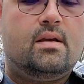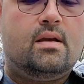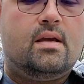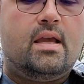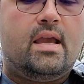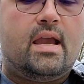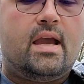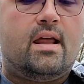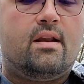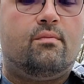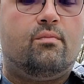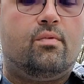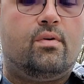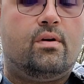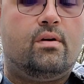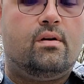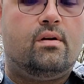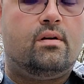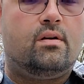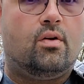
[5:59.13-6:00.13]
And
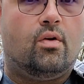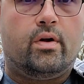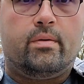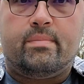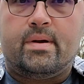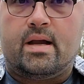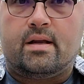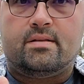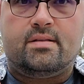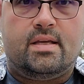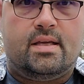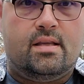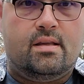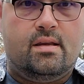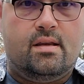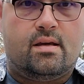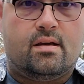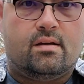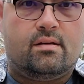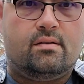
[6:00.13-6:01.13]
going back to
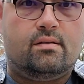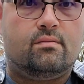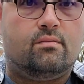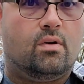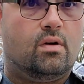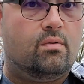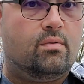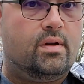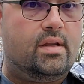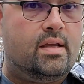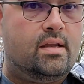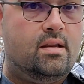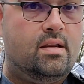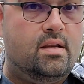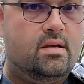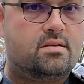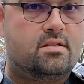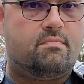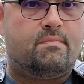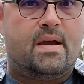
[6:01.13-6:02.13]
India, well, when
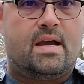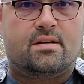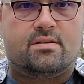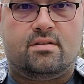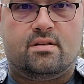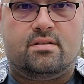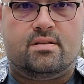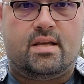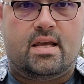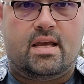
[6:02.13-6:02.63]
India smashed into